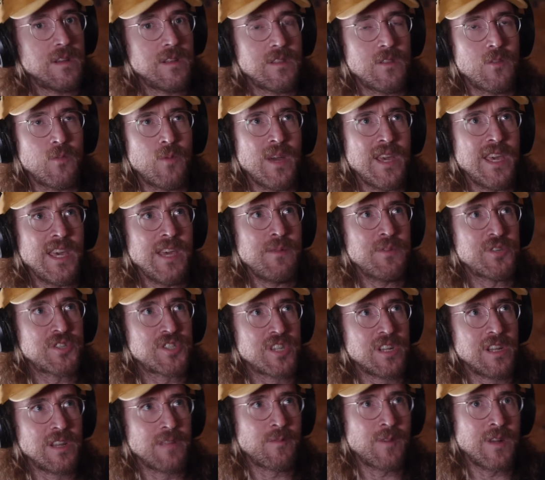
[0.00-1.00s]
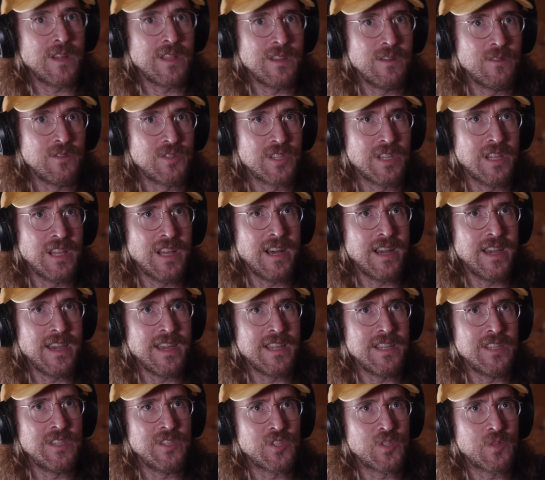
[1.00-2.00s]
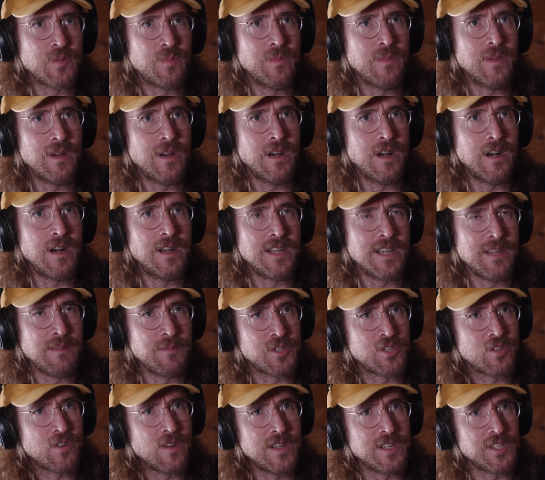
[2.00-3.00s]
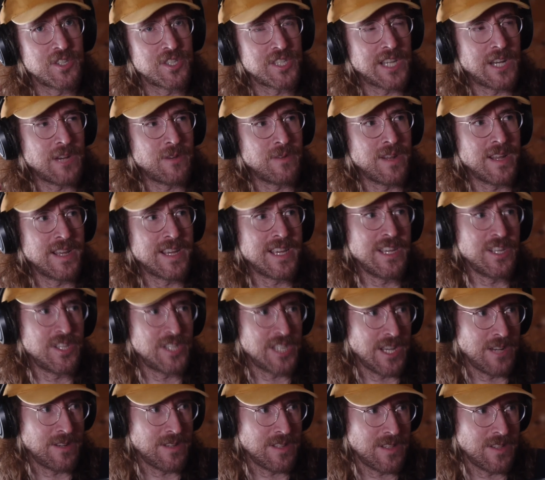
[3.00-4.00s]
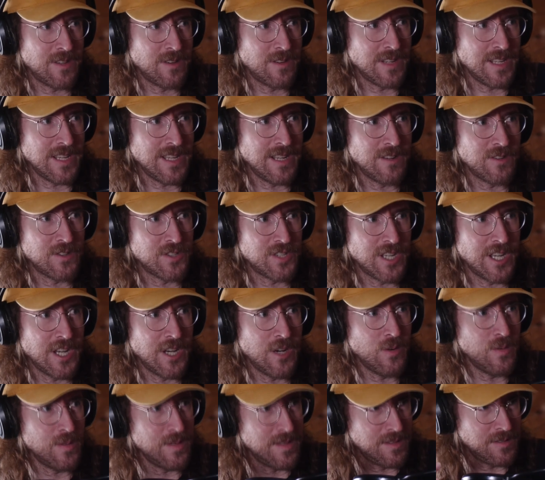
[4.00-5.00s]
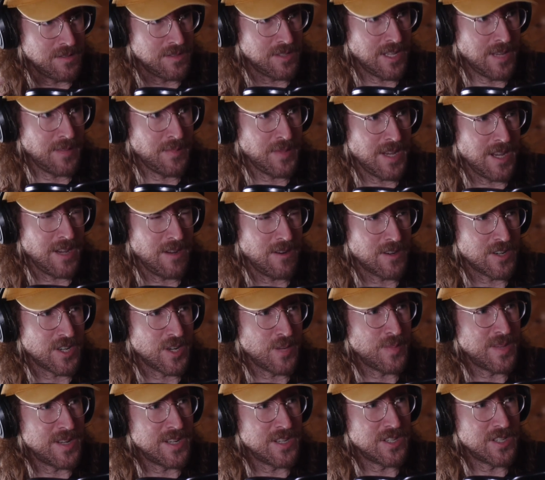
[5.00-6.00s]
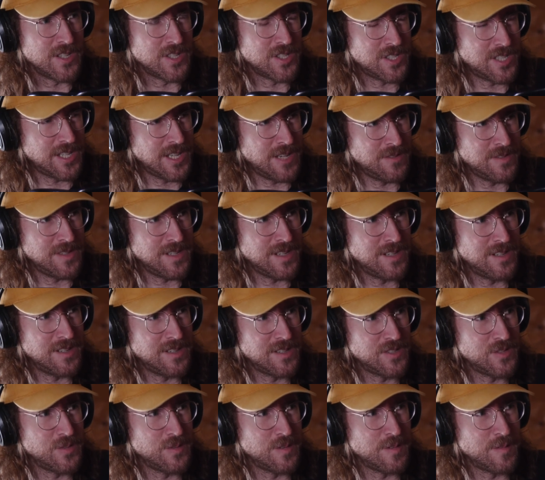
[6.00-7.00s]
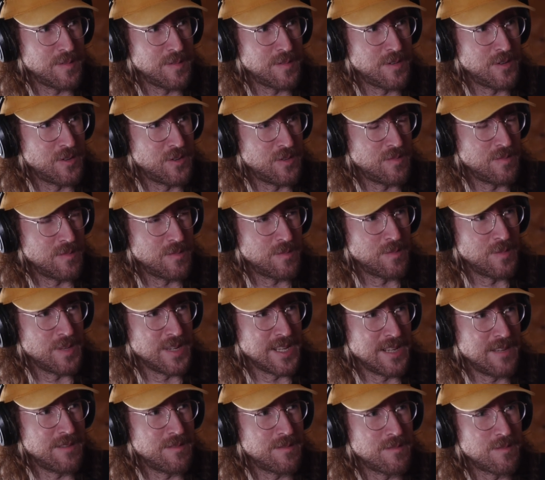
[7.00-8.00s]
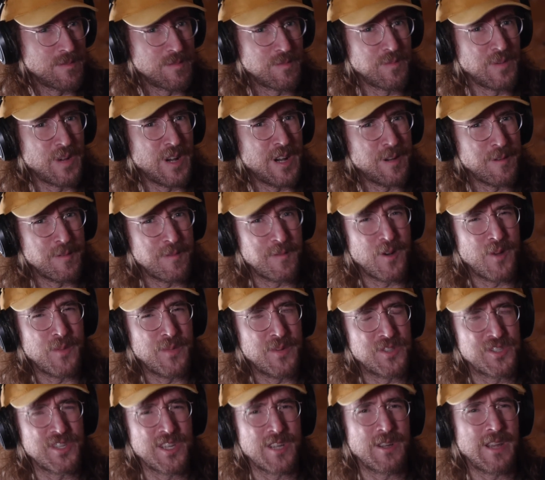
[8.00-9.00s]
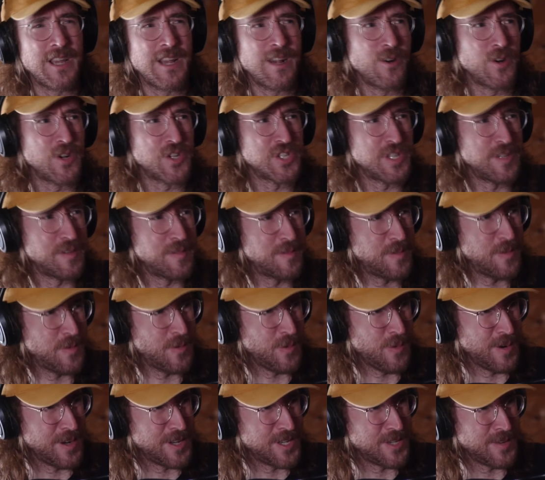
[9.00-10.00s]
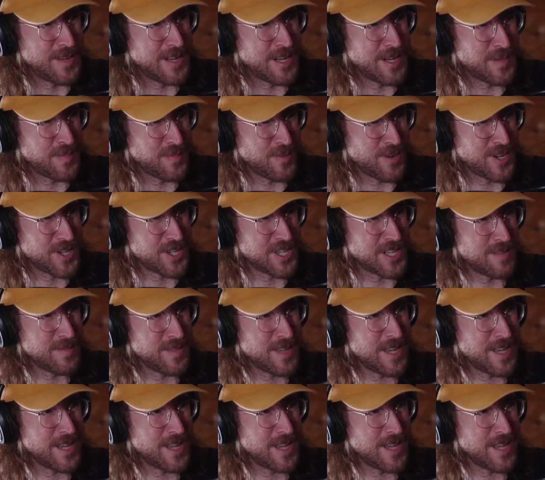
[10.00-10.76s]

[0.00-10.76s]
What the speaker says: The way he was delivering those lines, and he was trying to sound like he sounded 30 years ago with the same character, but it just sounded sort of really rough, almost like Harrison Ford doing an impression of the